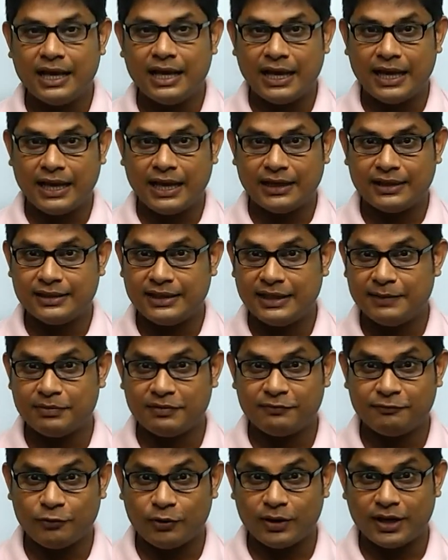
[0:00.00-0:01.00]
and
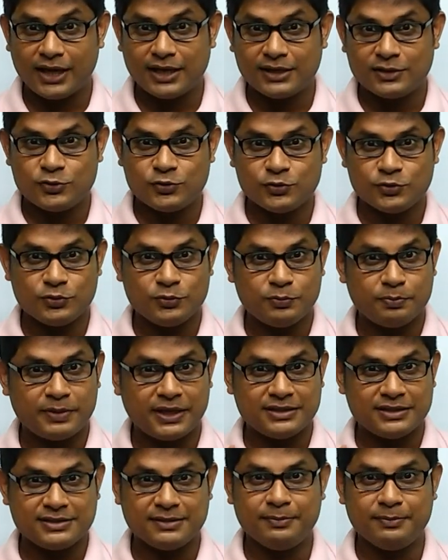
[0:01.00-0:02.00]
never forget to
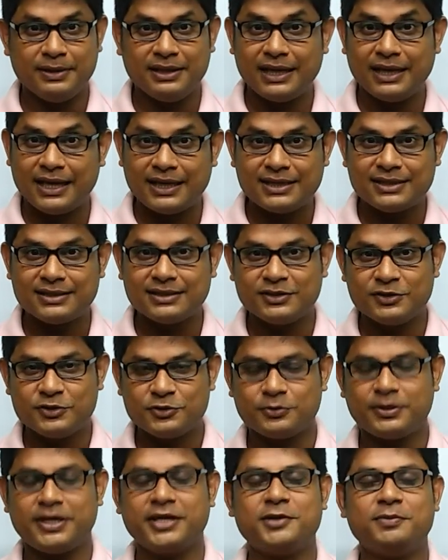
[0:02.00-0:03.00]
press the bell icon
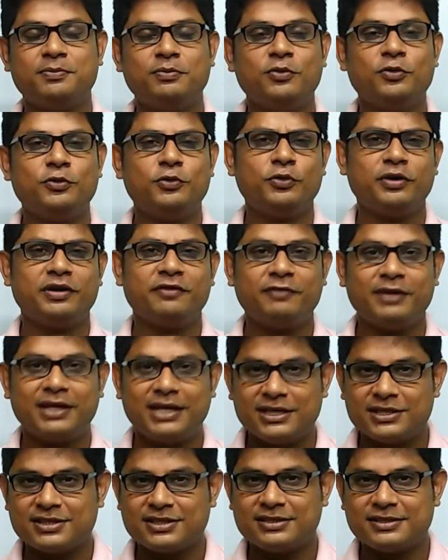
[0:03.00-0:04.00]
to get more
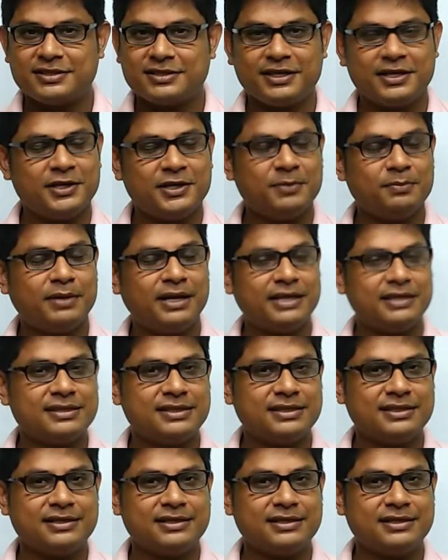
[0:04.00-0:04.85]
notifications regarding my